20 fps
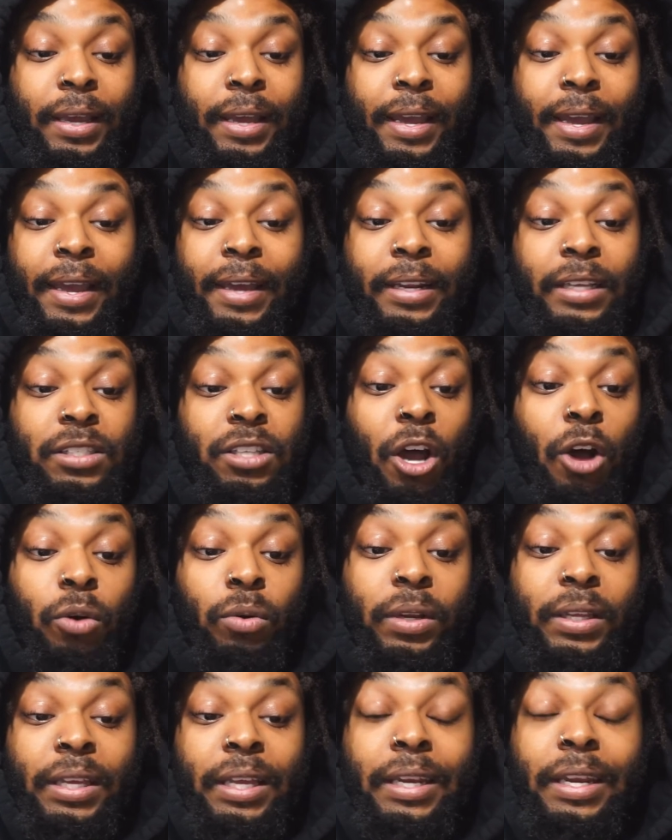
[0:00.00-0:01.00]
And it's
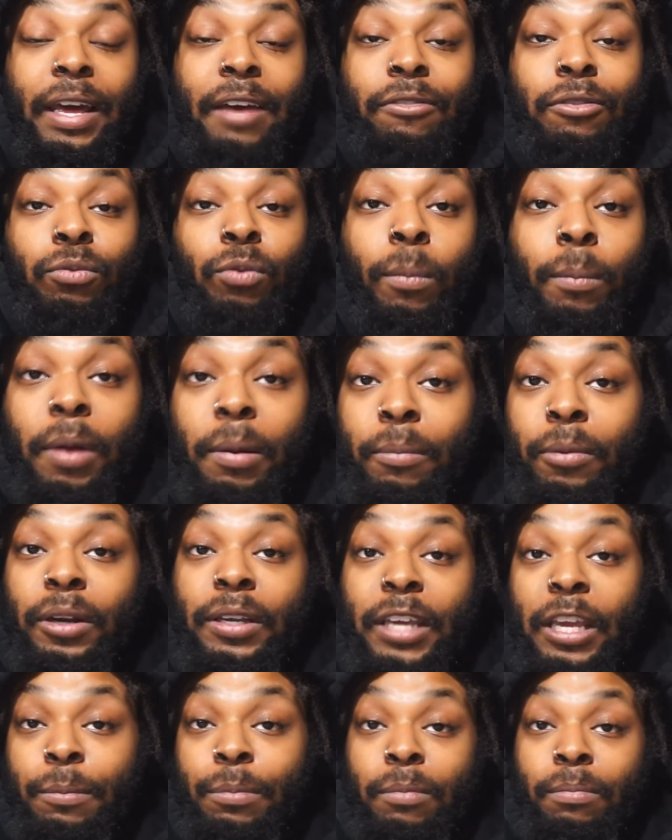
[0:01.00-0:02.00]
only 11. Remember,
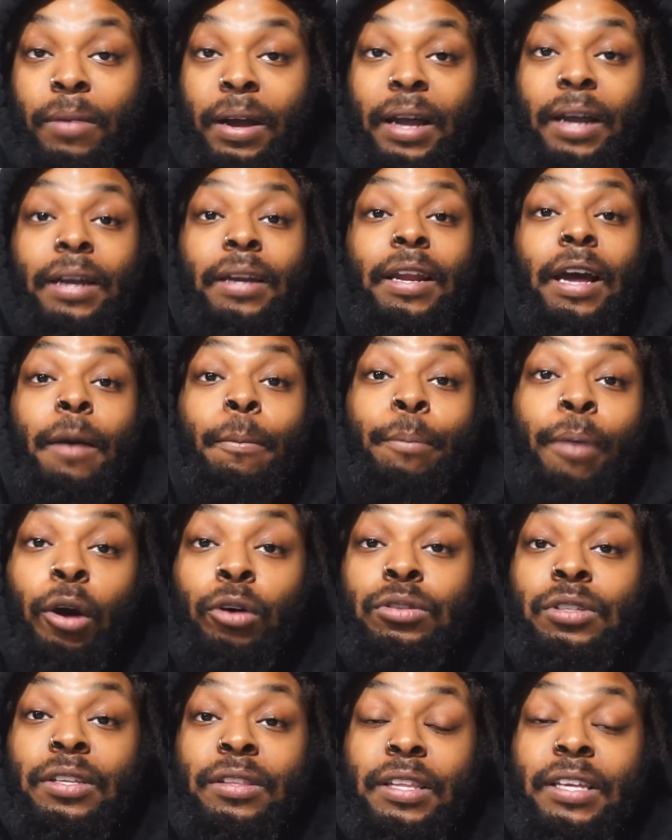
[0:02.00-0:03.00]
keep in mind, I
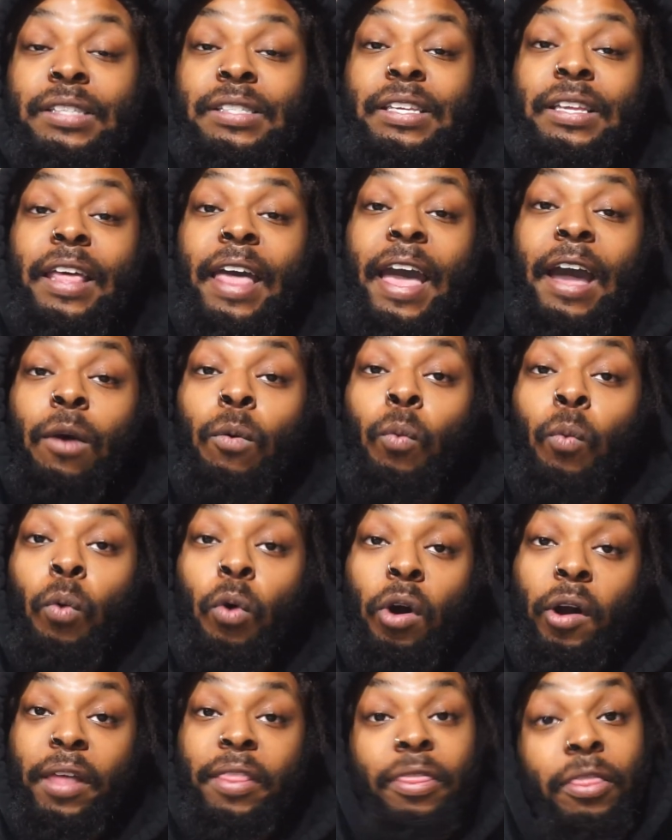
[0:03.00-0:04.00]
posted this at
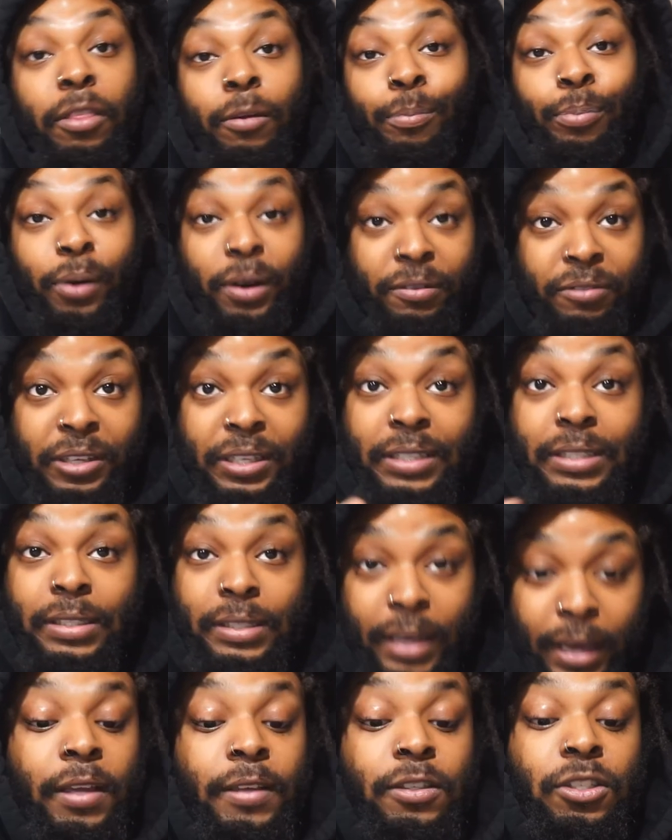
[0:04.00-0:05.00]
1 the previous
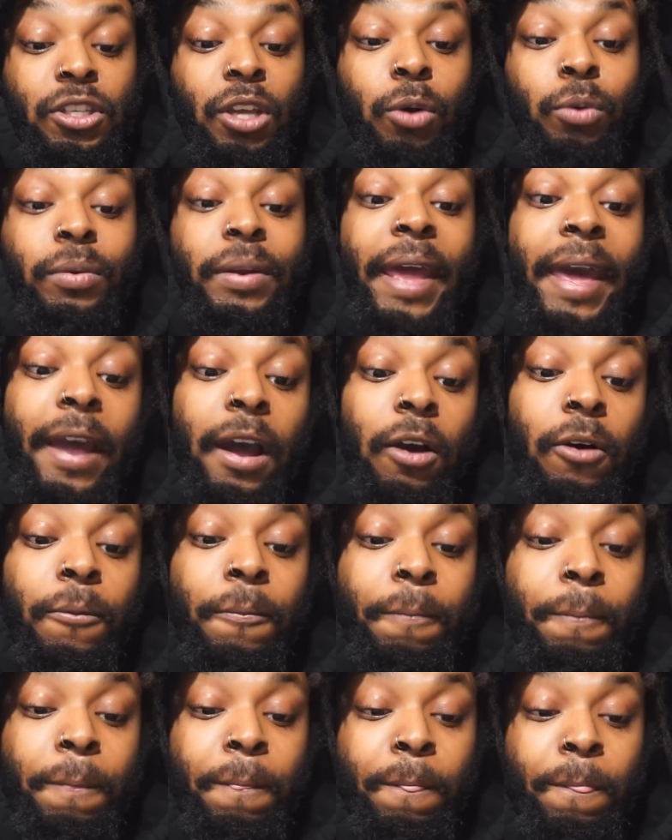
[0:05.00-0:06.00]
day. So now,
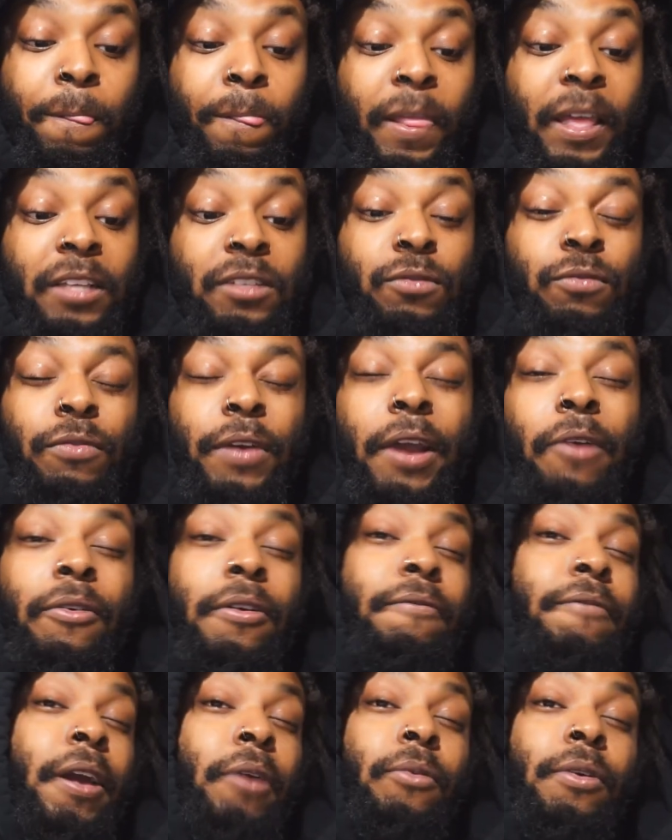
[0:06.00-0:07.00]
it's very,
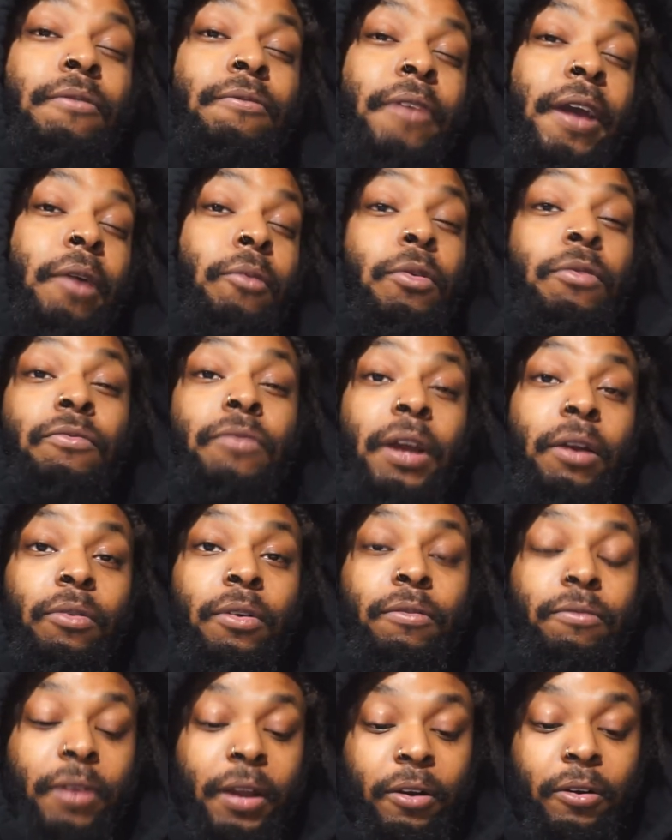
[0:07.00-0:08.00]
very, very, very,
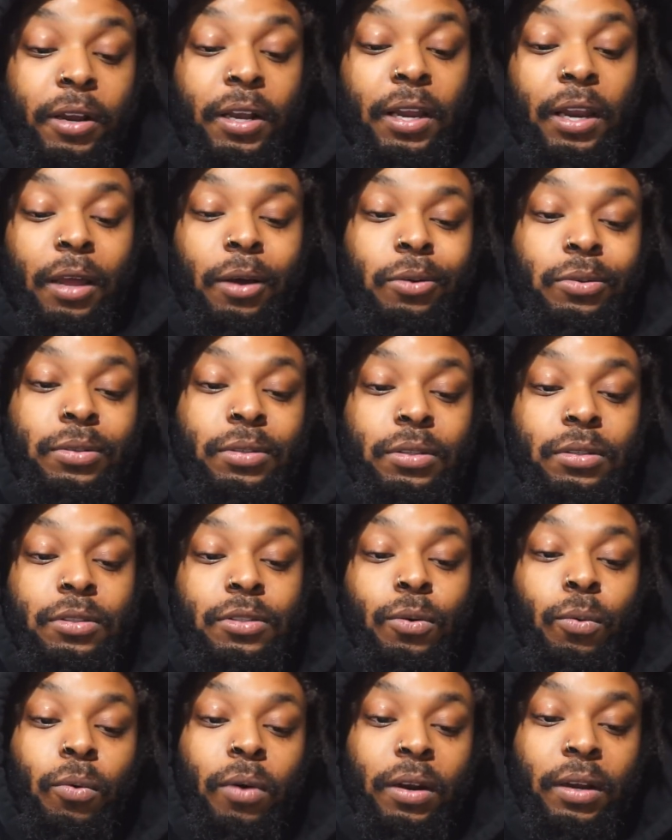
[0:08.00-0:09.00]
very close to
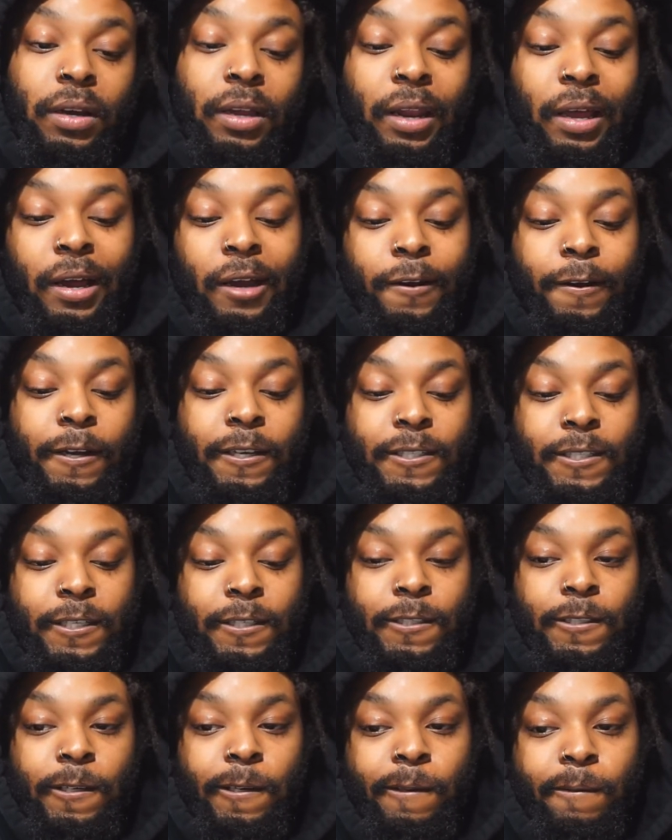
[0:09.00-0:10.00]
1 o'clock, essentially,